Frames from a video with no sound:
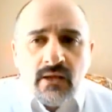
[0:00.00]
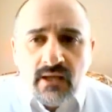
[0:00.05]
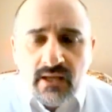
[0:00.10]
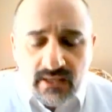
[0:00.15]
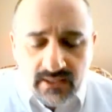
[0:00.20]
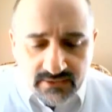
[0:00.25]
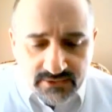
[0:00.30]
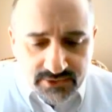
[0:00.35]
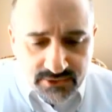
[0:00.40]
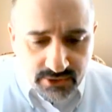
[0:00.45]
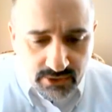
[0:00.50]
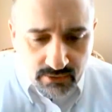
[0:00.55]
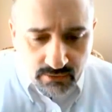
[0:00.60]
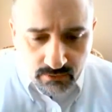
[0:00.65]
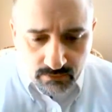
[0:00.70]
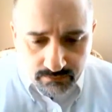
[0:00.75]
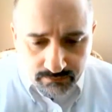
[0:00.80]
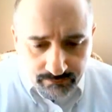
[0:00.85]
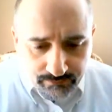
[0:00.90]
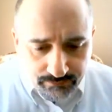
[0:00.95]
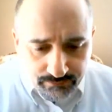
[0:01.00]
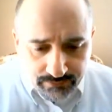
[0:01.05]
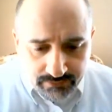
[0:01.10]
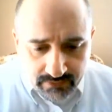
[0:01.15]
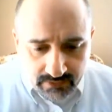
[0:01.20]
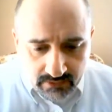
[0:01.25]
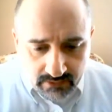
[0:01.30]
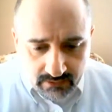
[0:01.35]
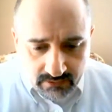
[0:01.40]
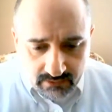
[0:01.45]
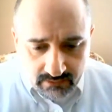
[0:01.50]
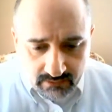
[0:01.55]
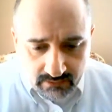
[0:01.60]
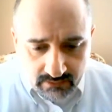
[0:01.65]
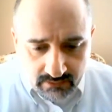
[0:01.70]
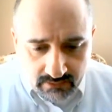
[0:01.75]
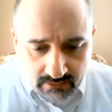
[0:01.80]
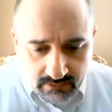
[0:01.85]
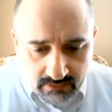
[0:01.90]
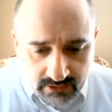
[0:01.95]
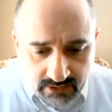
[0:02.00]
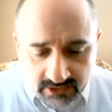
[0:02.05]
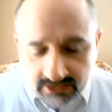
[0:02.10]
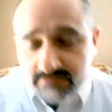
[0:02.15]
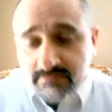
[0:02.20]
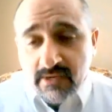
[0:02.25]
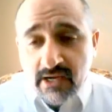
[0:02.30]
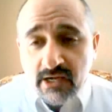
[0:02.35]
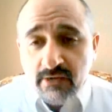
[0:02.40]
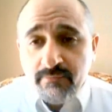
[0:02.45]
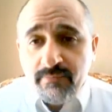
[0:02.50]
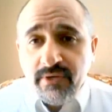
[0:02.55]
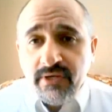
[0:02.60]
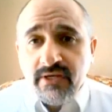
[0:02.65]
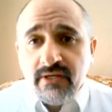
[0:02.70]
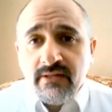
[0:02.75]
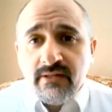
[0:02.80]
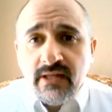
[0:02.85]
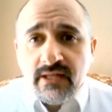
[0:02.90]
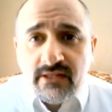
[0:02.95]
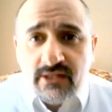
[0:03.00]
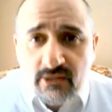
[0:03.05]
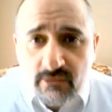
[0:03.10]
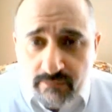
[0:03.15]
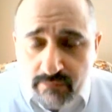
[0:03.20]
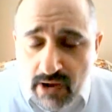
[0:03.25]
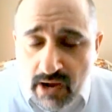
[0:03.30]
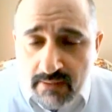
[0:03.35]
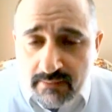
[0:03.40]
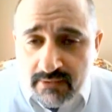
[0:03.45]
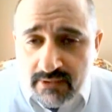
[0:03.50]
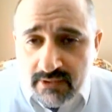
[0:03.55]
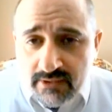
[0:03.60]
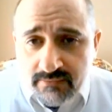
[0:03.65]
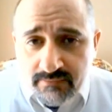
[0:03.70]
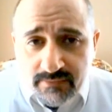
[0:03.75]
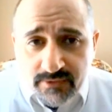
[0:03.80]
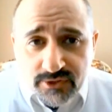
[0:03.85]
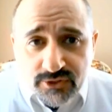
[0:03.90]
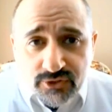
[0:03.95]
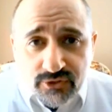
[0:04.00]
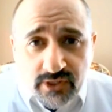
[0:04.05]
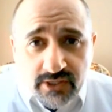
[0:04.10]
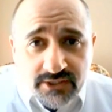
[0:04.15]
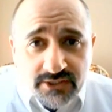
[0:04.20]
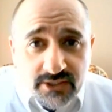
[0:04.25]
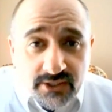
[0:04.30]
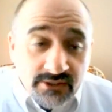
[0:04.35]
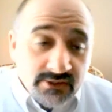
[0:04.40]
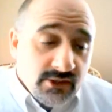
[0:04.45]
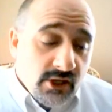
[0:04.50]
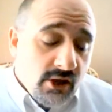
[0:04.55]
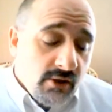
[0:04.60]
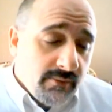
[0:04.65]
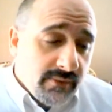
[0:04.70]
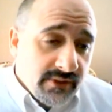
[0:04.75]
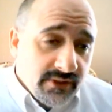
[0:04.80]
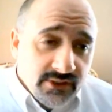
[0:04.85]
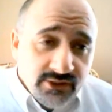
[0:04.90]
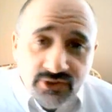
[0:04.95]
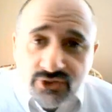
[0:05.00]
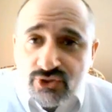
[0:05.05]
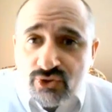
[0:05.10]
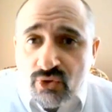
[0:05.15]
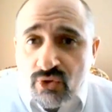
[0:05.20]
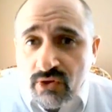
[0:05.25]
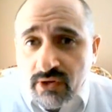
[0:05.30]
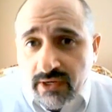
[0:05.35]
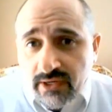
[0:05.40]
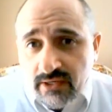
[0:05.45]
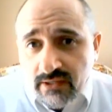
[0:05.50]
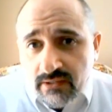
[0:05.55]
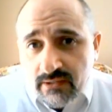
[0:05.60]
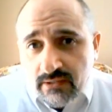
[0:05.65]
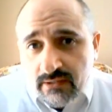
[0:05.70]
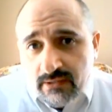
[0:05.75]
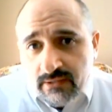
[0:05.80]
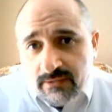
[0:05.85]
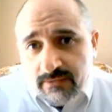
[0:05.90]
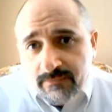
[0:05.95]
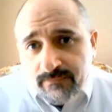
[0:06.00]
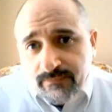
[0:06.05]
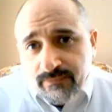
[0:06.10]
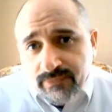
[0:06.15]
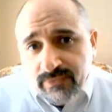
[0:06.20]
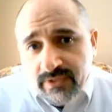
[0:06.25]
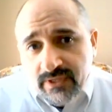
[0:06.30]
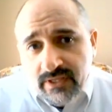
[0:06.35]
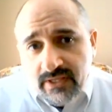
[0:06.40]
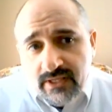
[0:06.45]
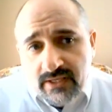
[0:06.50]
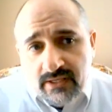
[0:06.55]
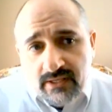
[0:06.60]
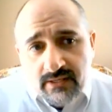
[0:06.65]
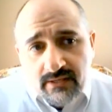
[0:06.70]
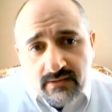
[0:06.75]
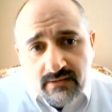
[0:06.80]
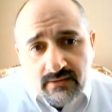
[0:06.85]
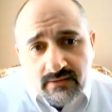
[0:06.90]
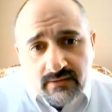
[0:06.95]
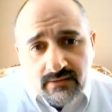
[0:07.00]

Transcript: And so it is my opinion that the Obama administration has all but destroyed the